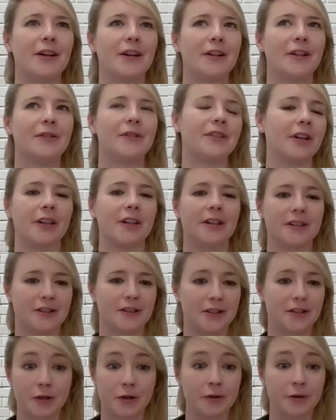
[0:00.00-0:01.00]
you started as
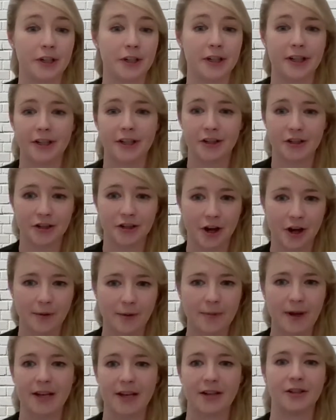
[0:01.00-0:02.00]
a junior in your job
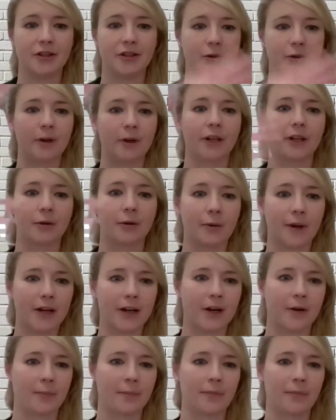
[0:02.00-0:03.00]
and you work your way
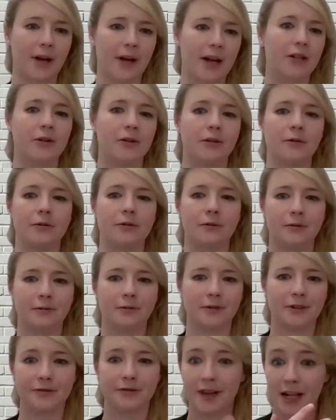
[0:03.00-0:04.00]
up and you
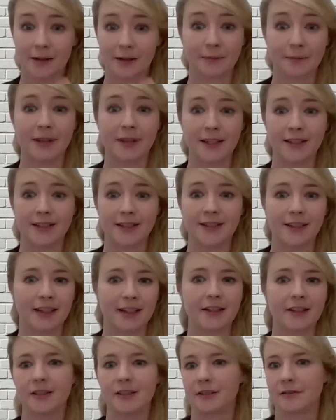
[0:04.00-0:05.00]
develop these
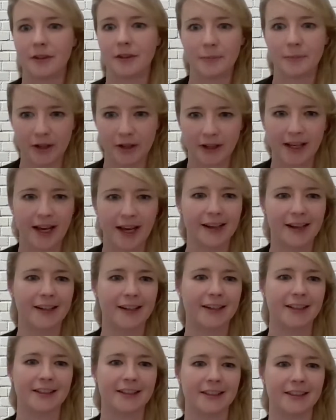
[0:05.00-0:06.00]
skills of
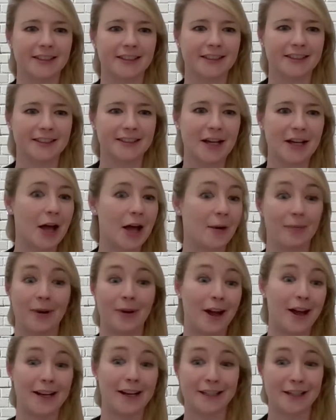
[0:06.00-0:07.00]
communicating and
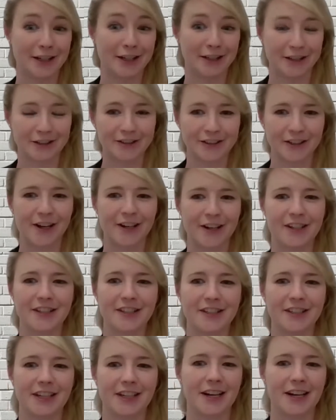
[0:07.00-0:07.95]
applying technical knowledge.